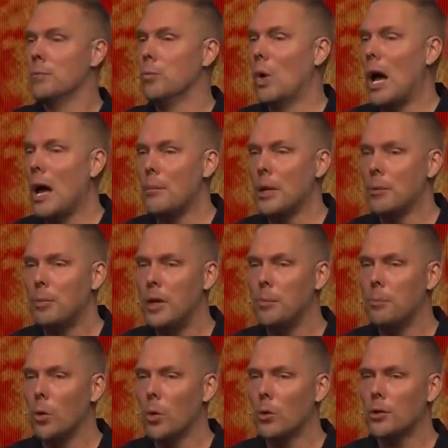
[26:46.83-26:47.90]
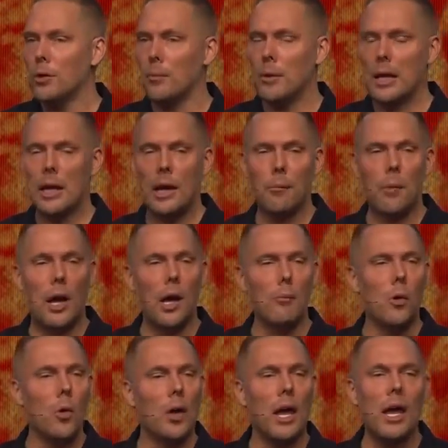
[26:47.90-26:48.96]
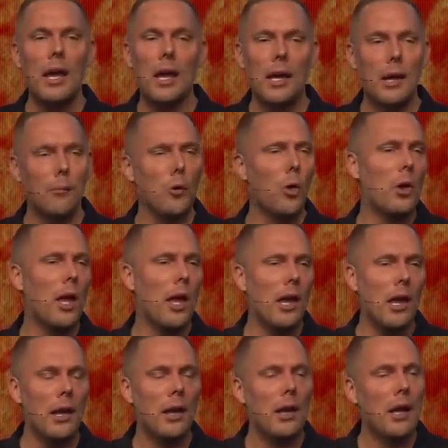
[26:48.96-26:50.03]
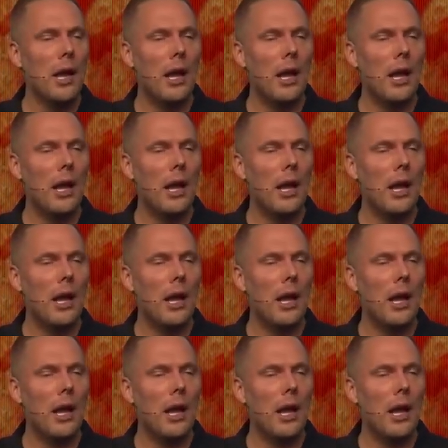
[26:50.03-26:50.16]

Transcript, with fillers: robbing people or something. Like, I'm okay, I'm okay.